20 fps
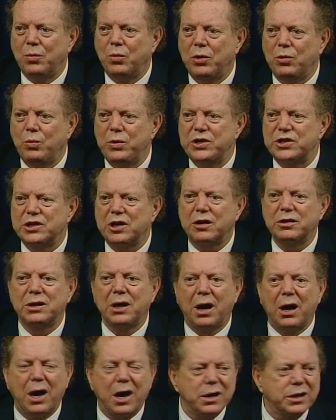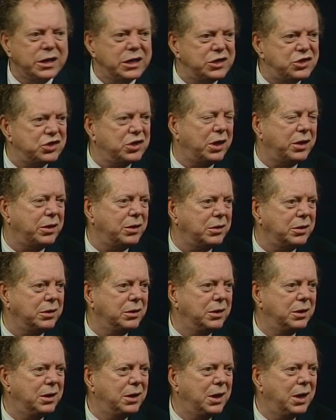And when we start to hug each
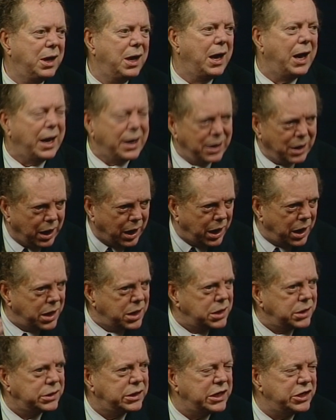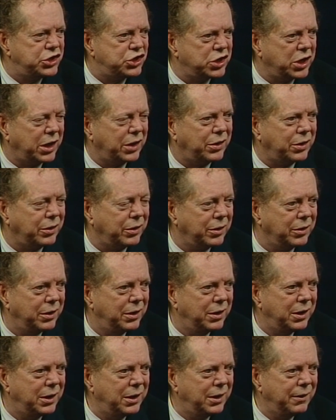other, and hug each
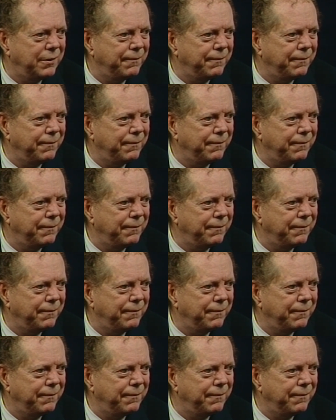other.